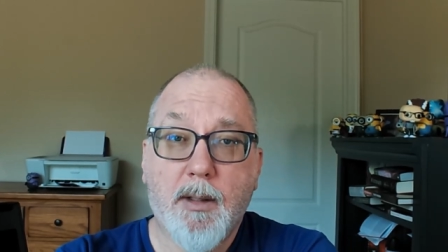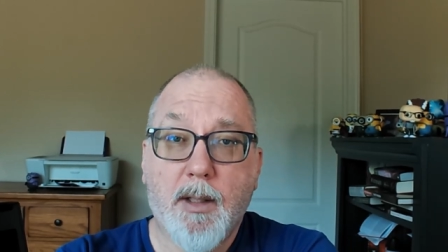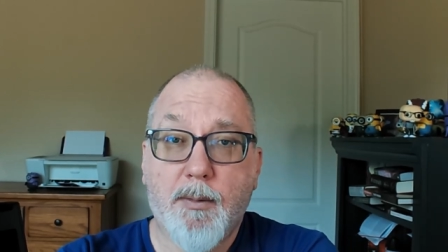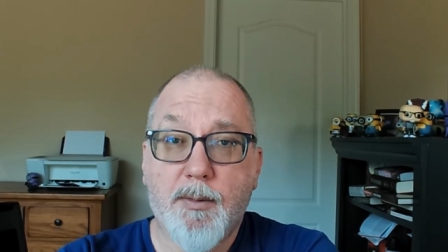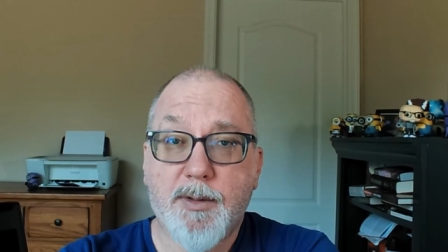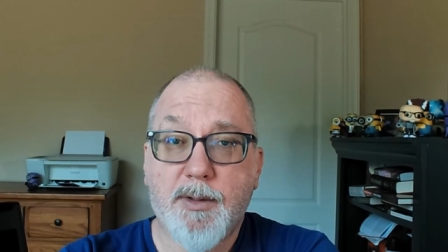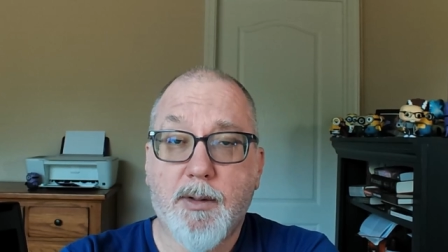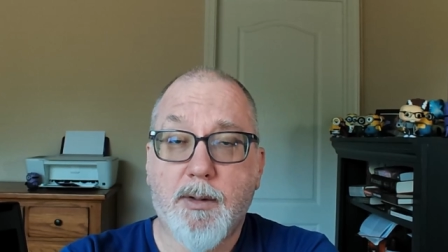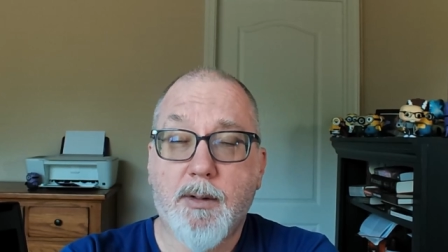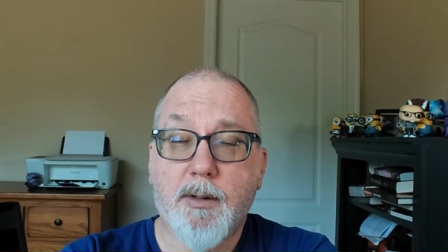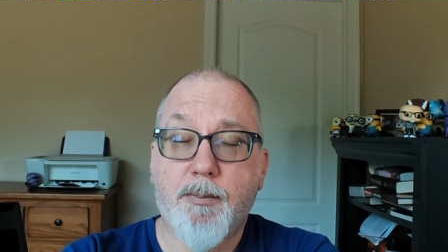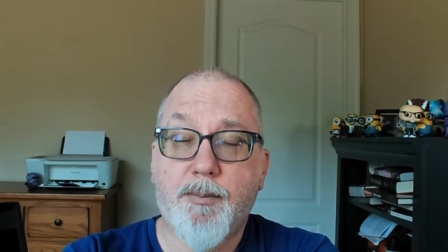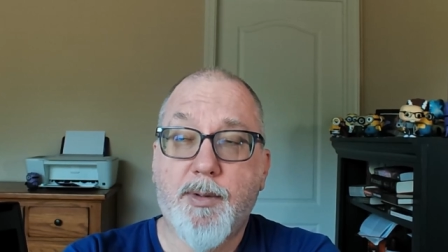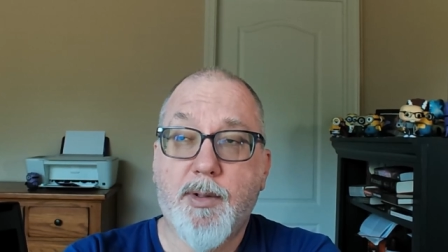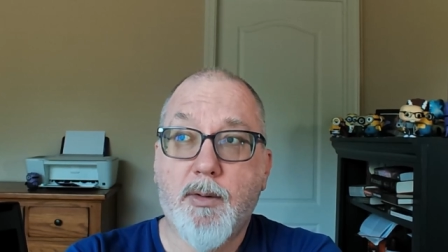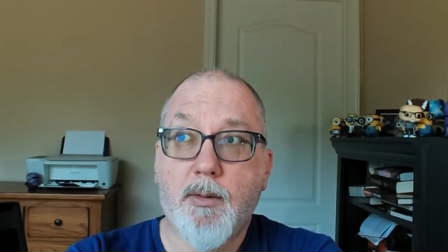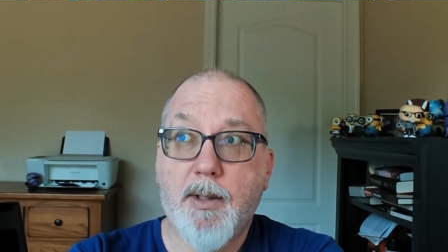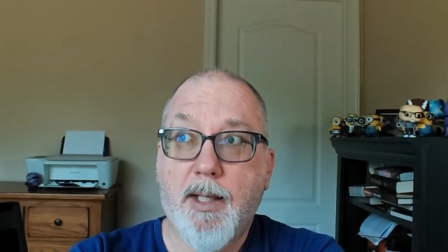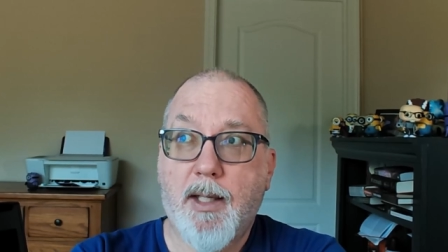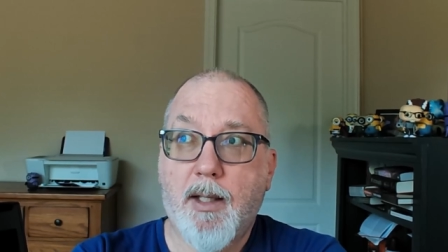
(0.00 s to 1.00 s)
It was her
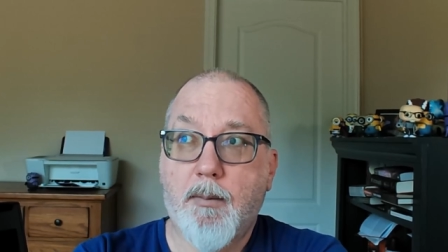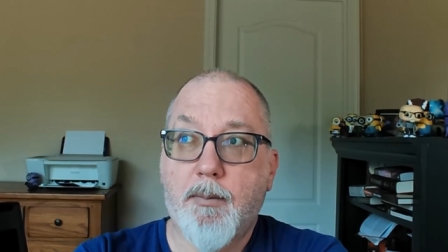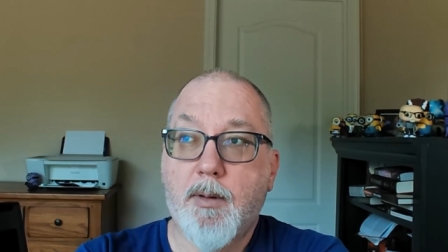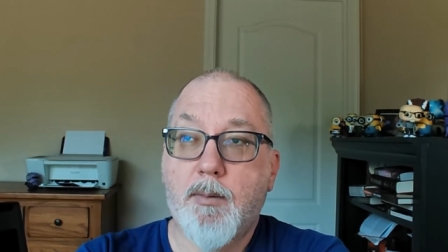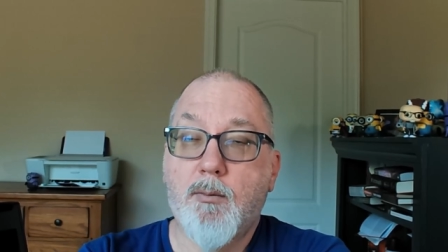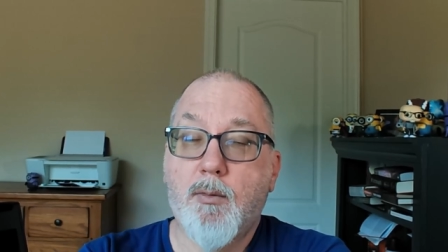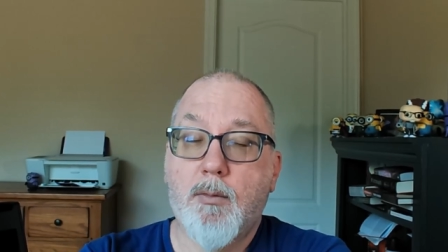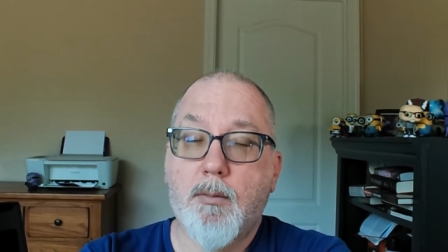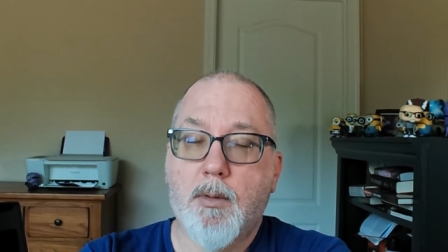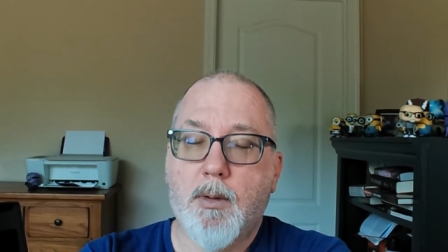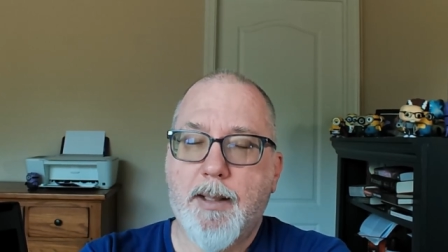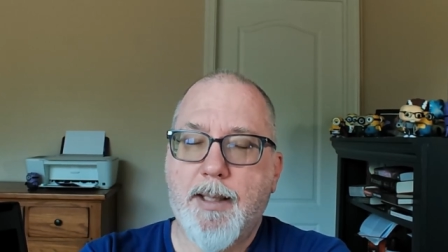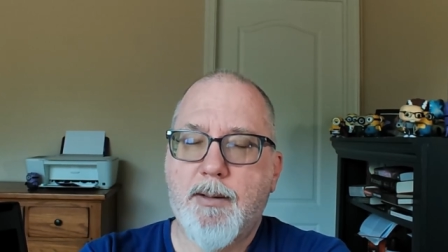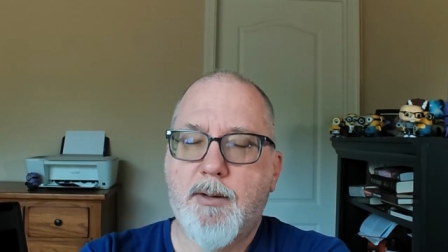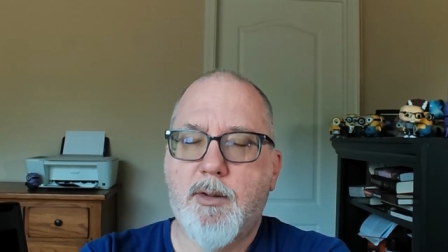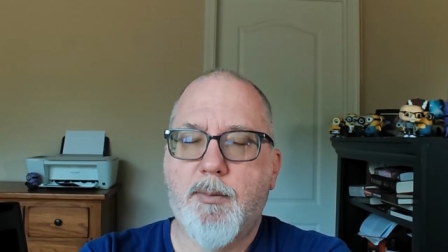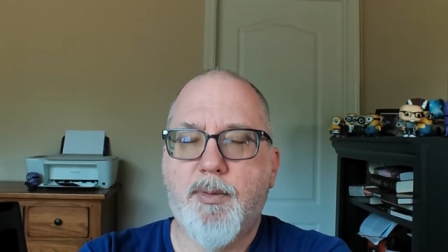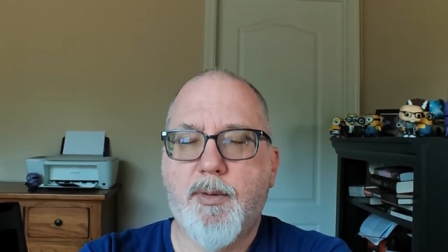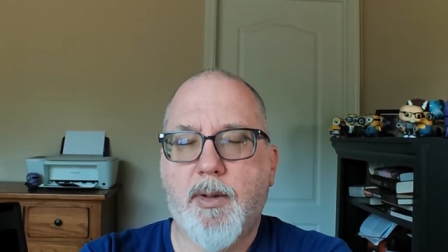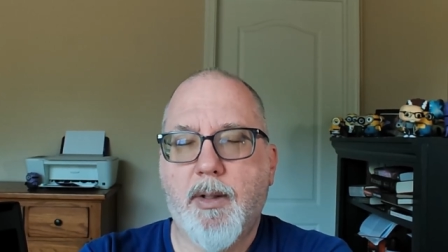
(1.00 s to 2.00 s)
debut album or
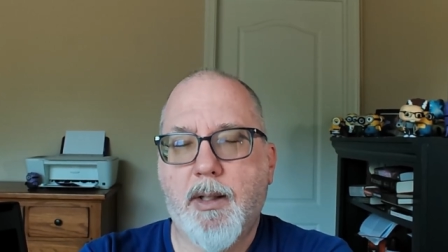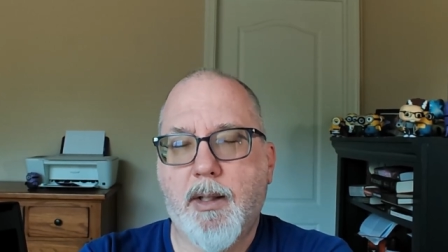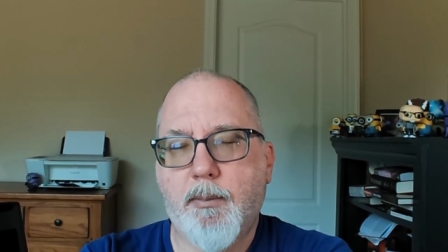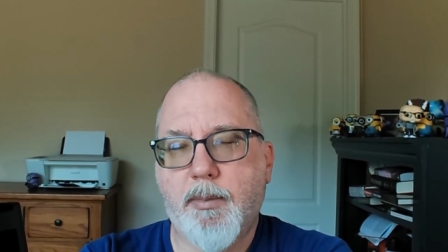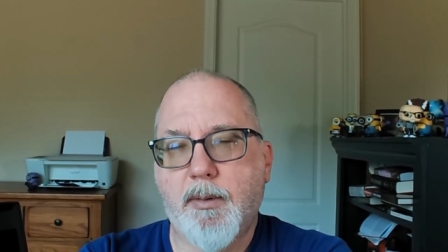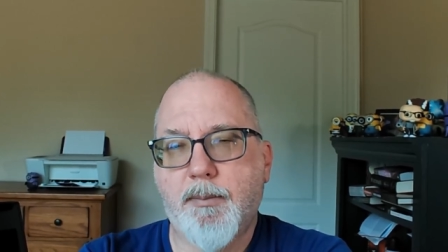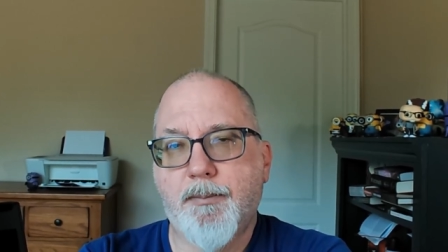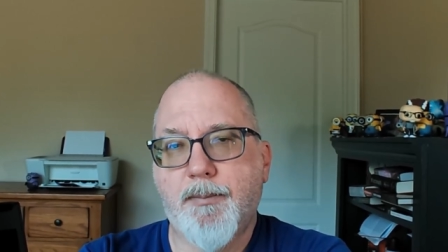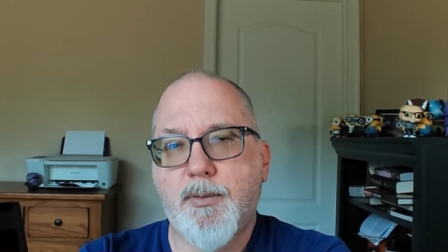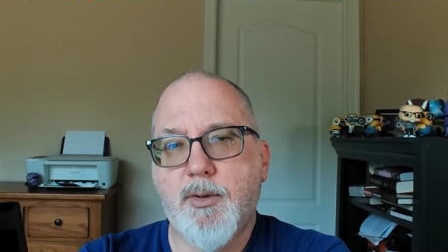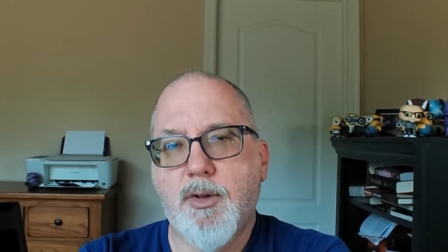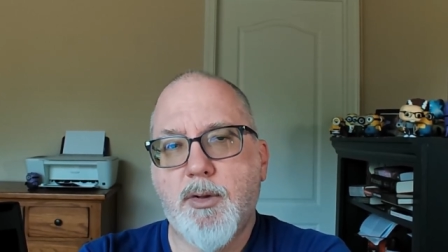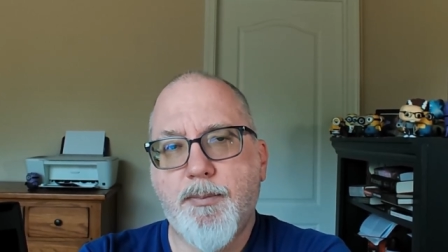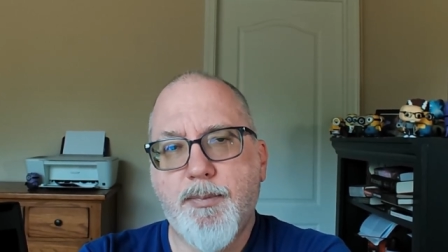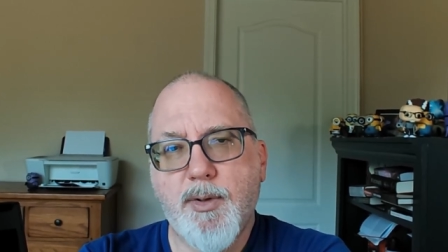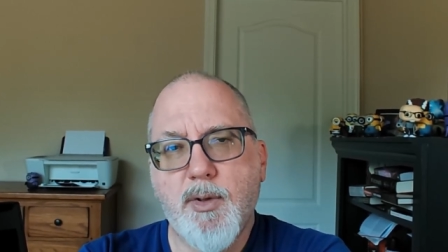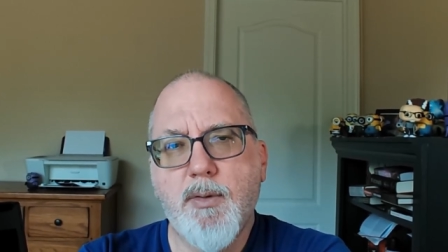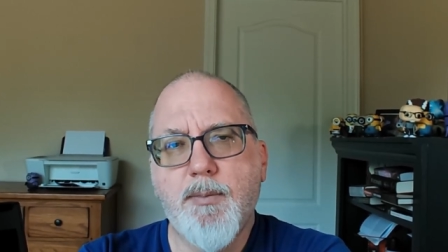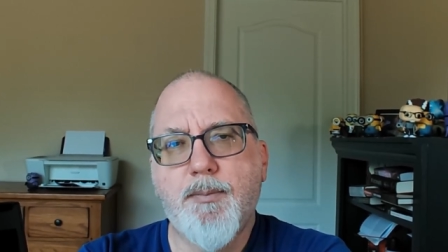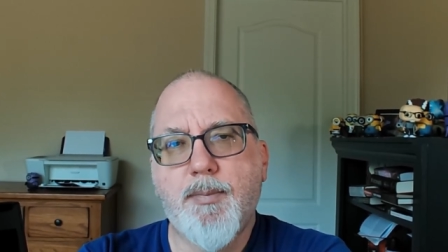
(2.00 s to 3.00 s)
debut album,
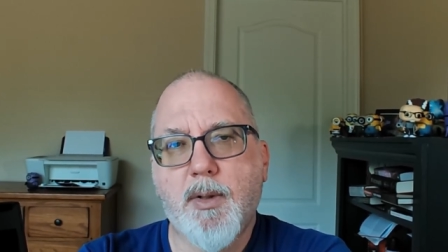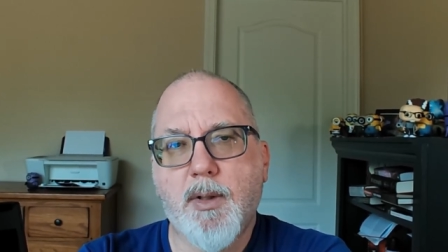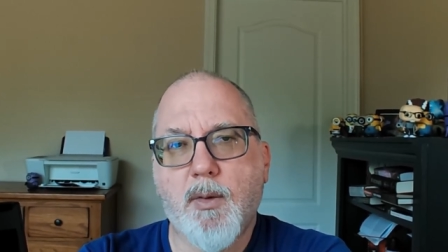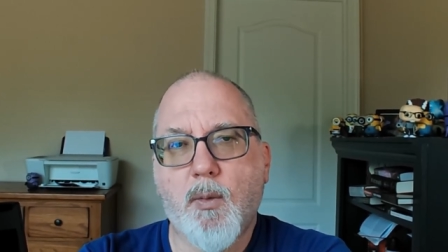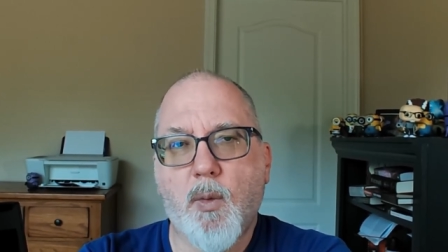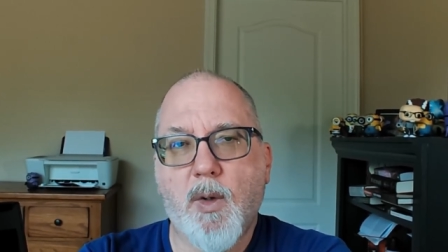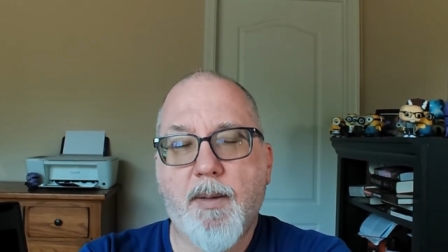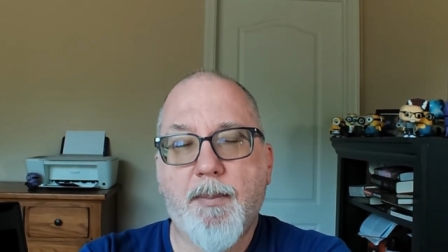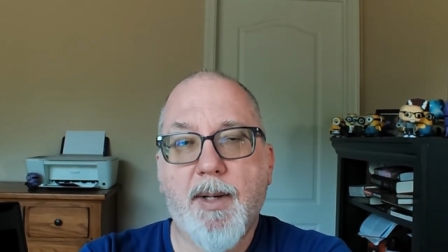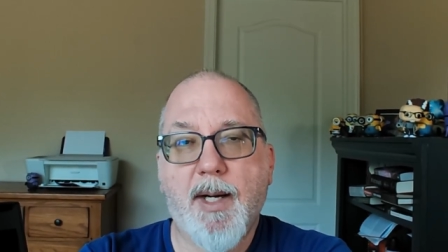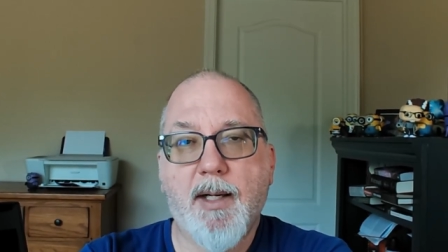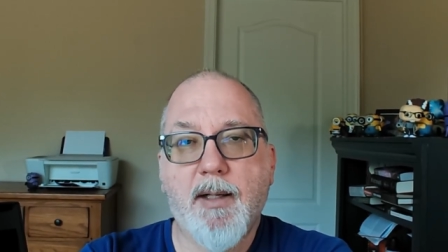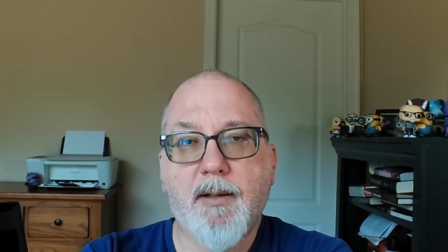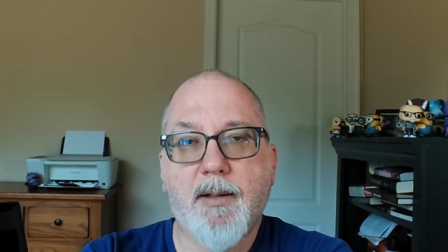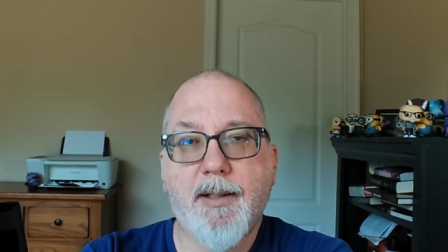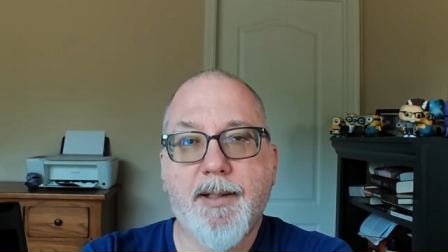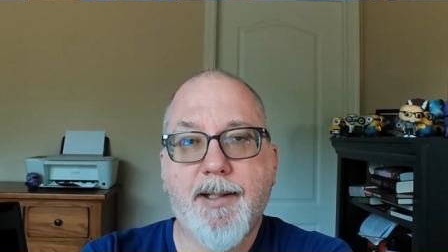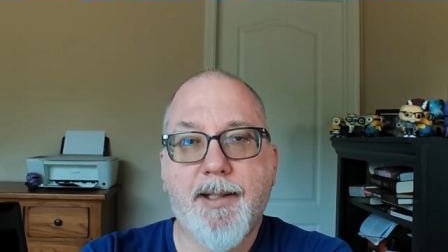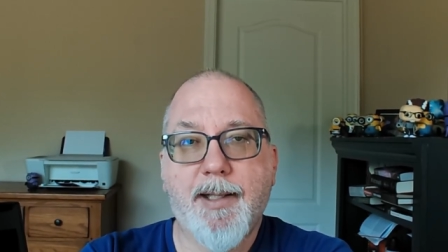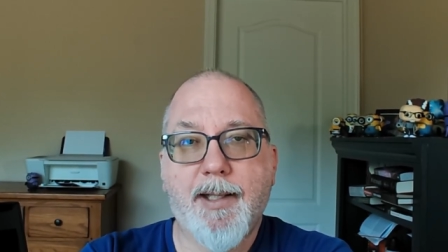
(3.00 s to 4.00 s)
debut book way back in
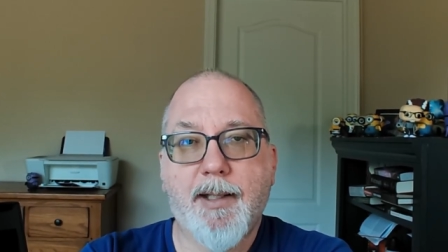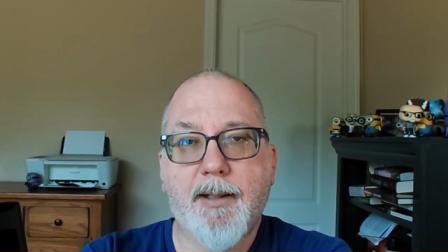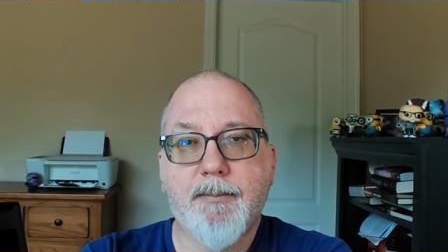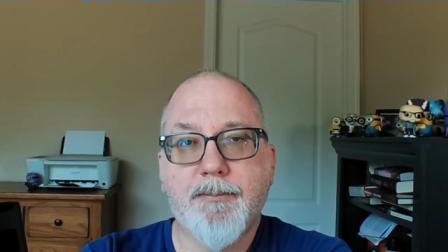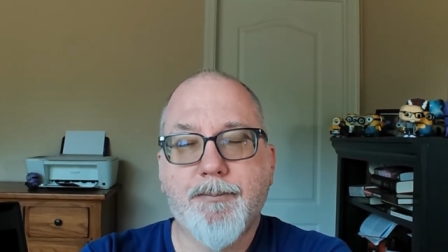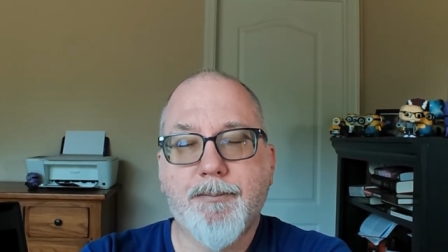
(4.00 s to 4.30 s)
the day.